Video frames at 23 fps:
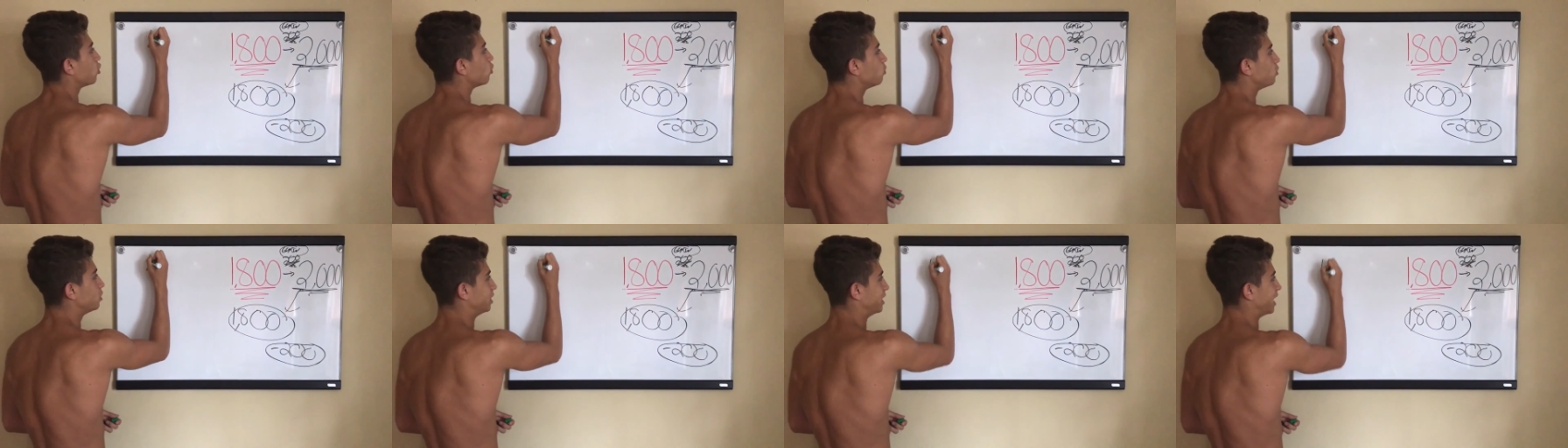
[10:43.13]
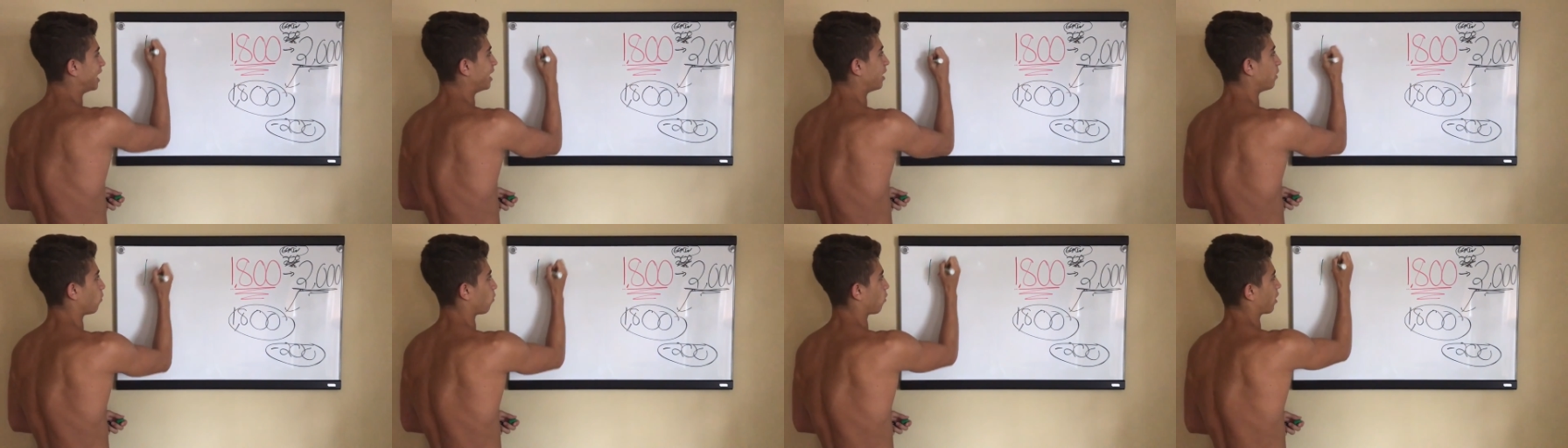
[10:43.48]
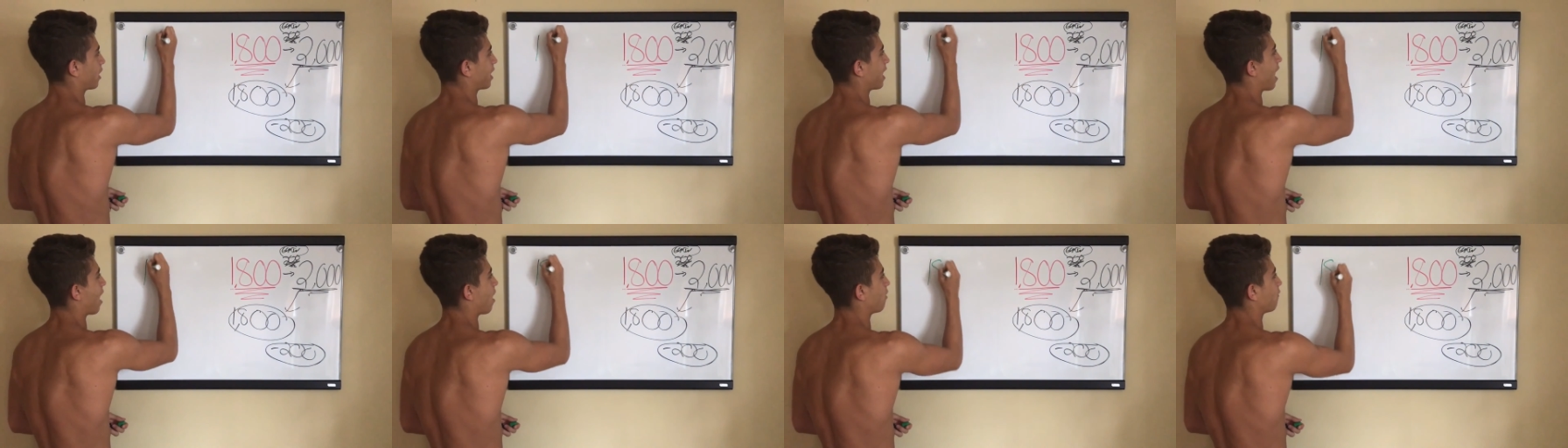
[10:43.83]
you didn't
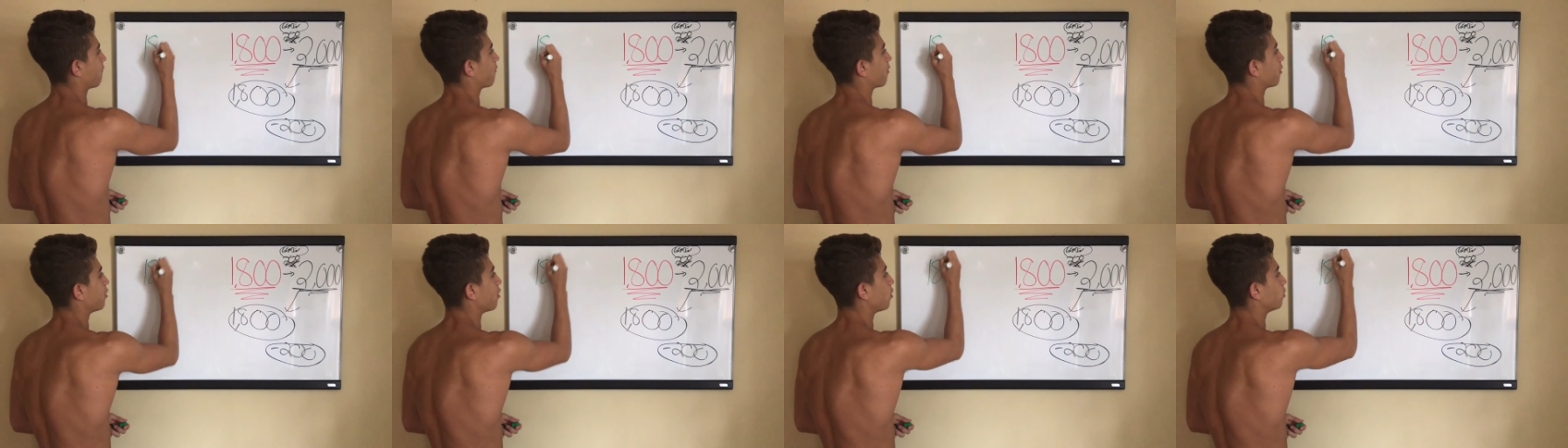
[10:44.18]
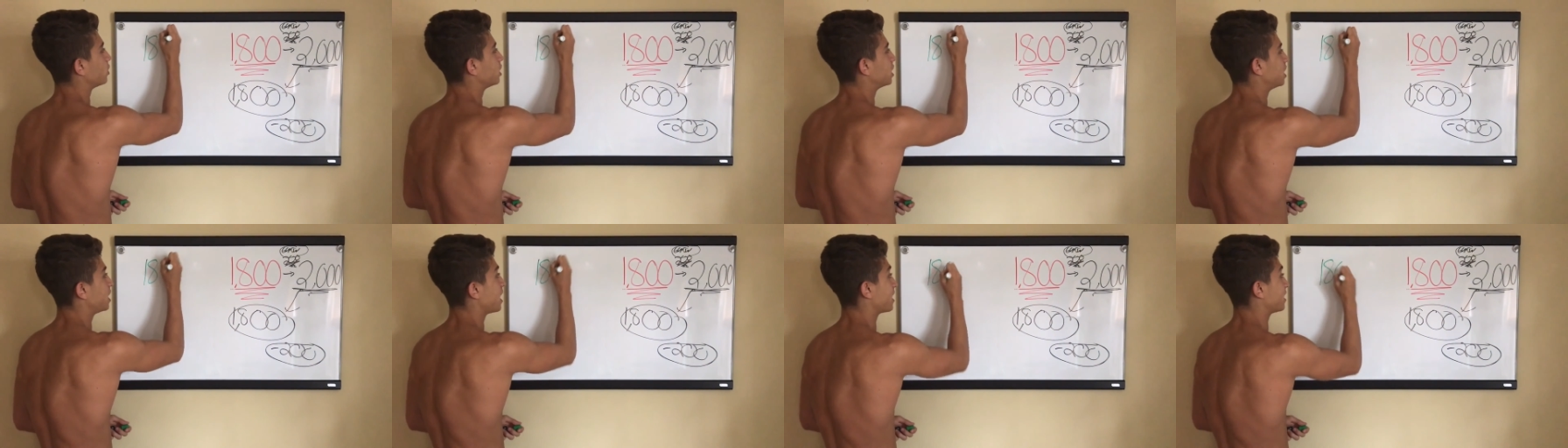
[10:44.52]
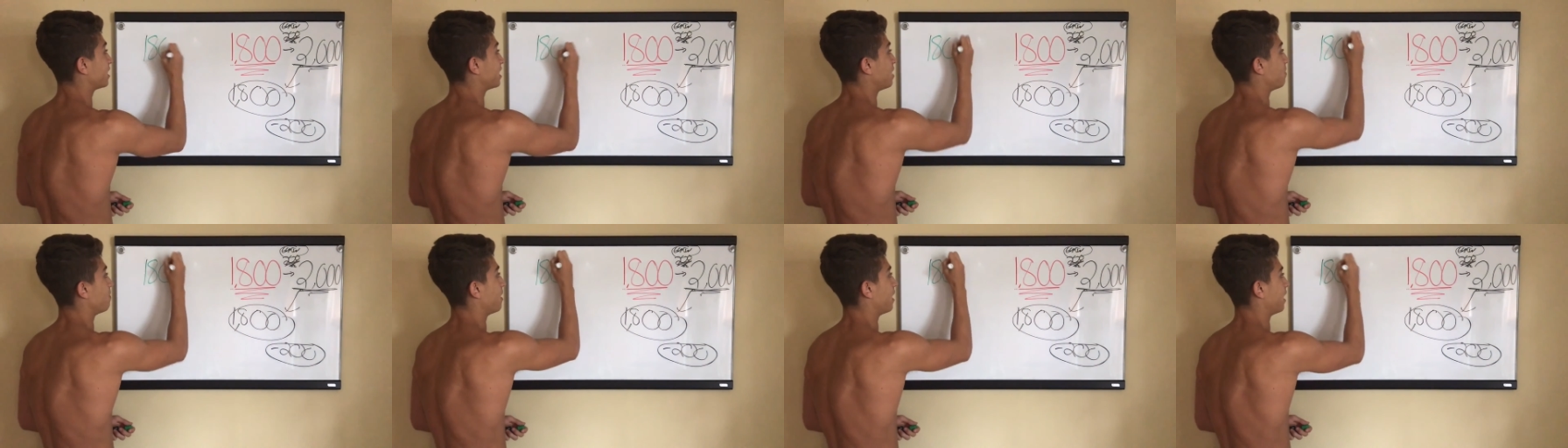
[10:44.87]
work out for those
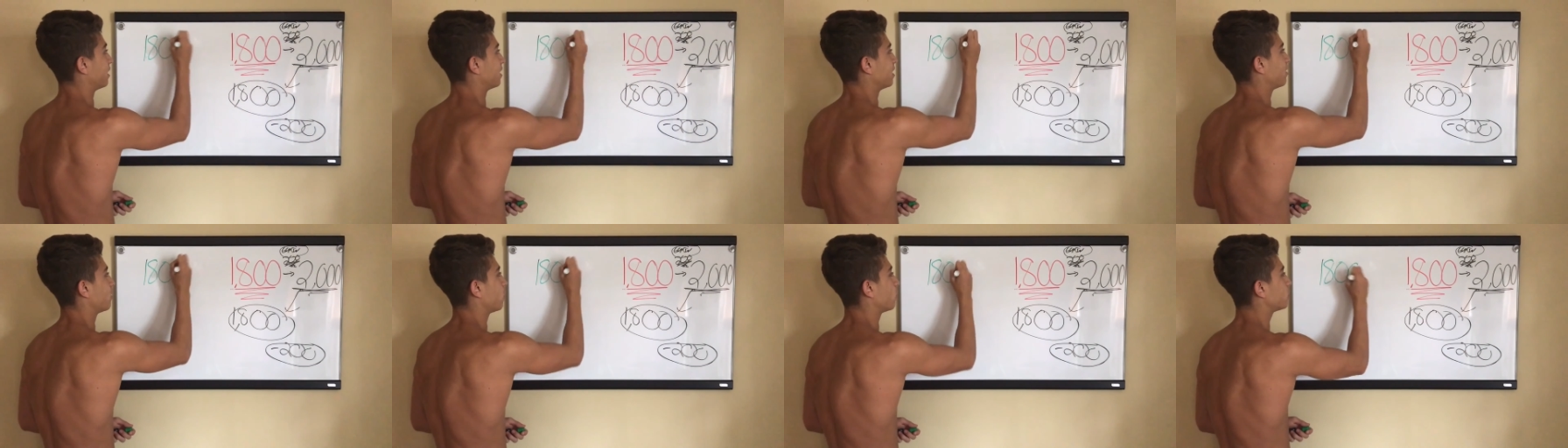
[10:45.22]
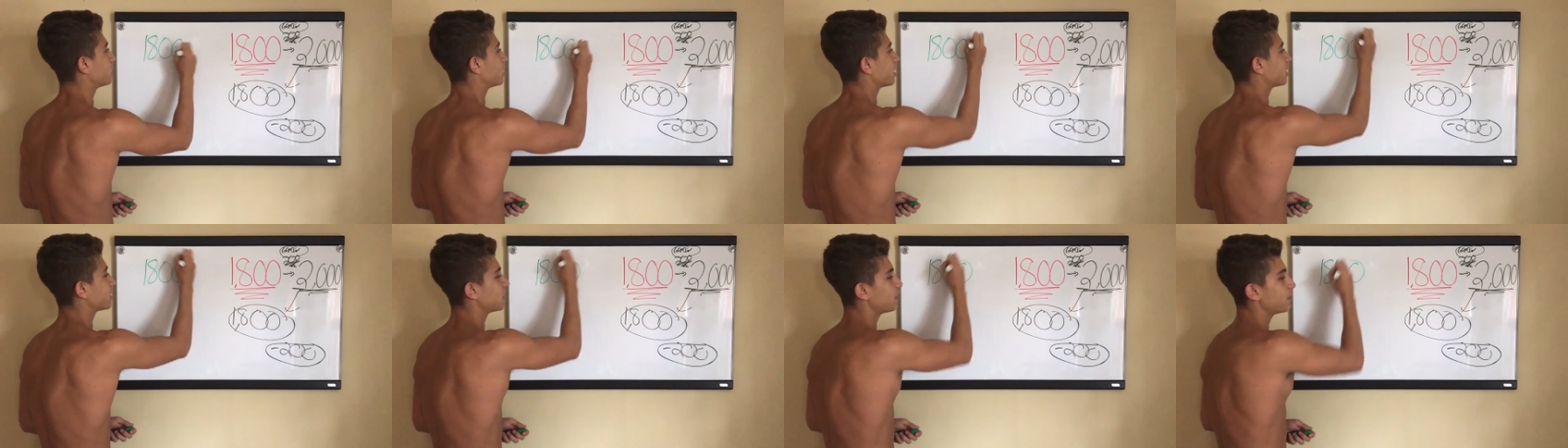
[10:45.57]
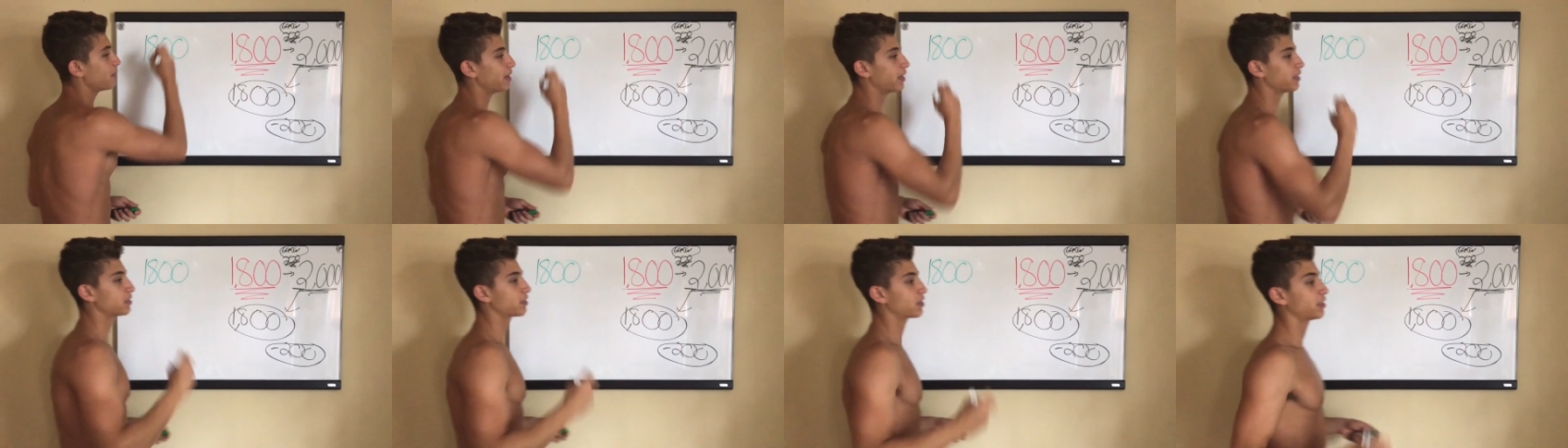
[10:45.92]
sixty minutes, and those sixty
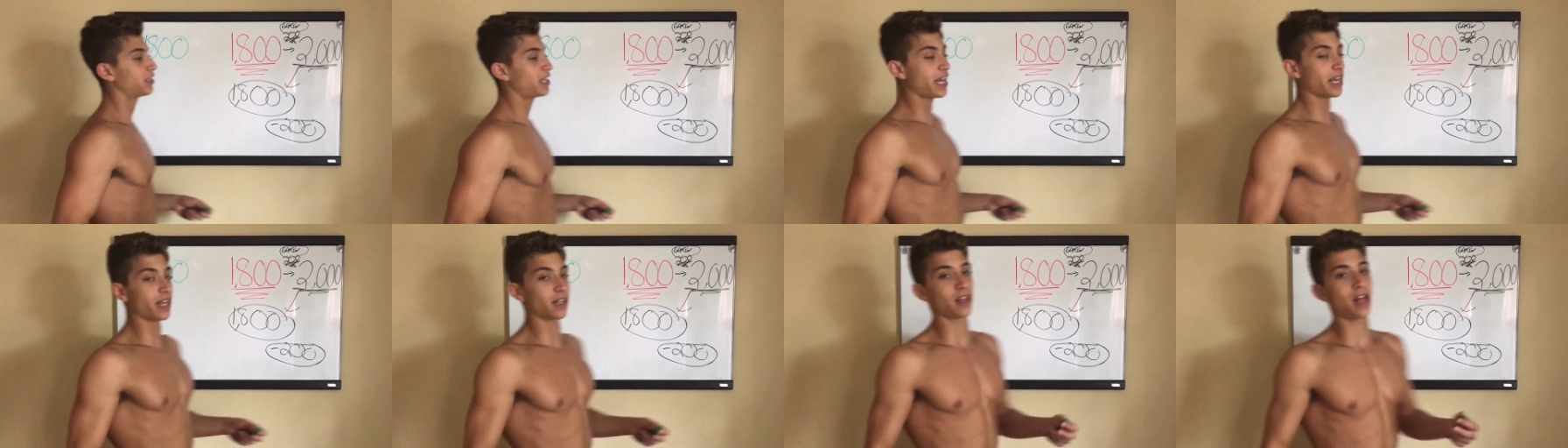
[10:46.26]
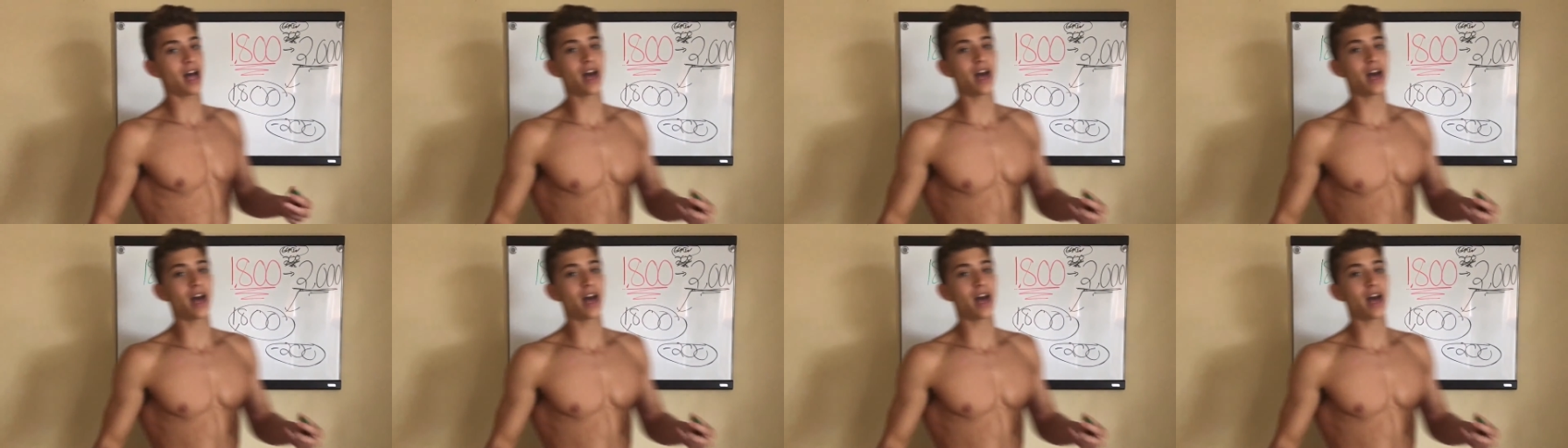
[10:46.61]
minutes could take a